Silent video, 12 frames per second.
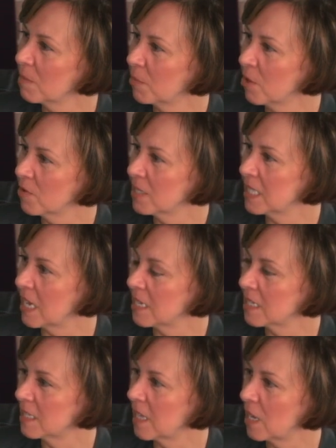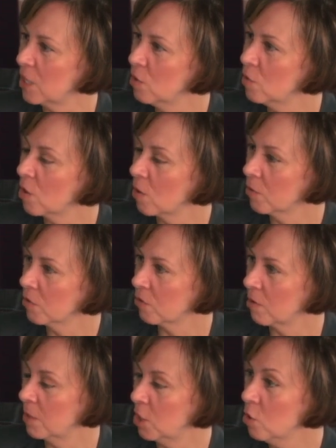the process that you go
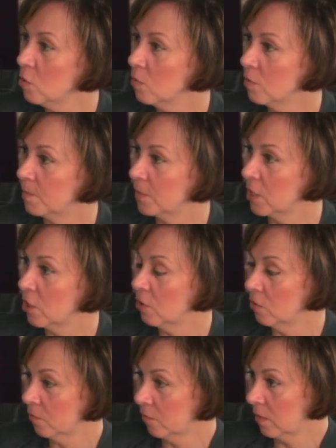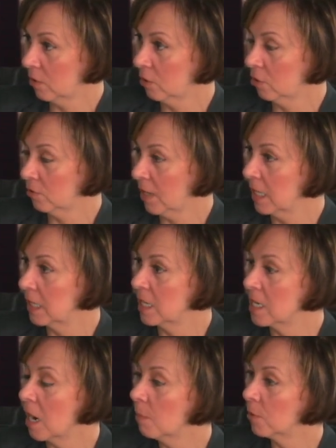through. I mean, you you've created a
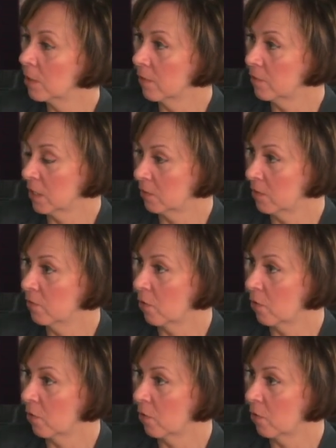number of different